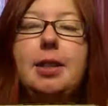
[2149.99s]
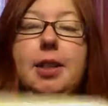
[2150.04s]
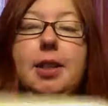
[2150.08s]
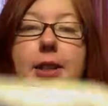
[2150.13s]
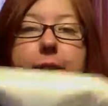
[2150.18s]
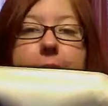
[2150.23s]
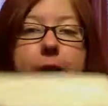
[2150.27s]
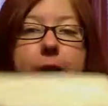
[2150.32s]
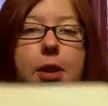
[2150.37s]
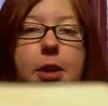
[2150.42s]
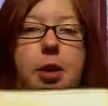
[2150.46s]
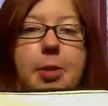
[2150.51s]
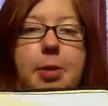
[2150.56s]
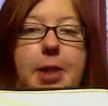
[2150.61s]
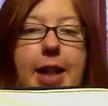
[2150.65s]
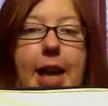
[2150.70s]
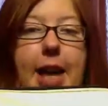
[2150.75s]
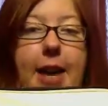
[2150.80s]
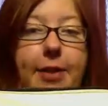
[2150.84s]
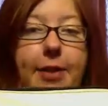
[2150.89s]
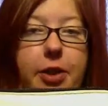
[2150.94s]
considerably
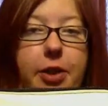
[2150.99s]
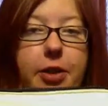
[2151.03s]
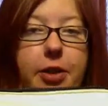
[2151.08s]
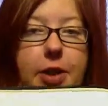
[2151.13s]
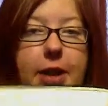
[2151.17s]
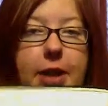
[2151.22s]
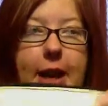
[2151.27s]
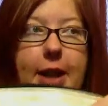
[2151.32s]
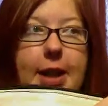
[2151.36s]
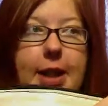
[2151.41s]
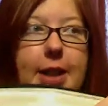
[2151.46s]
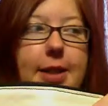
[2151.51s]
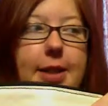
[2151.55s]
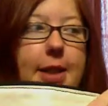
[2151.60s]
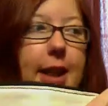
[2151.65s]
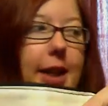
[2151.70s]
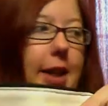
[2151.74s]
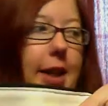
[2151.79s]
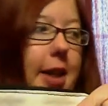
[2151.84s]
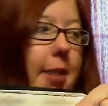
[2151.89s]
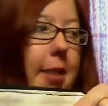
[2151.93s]
heavier than that. It's
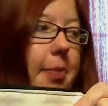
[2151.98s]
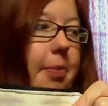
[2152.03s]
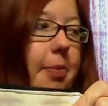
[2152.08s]
like a,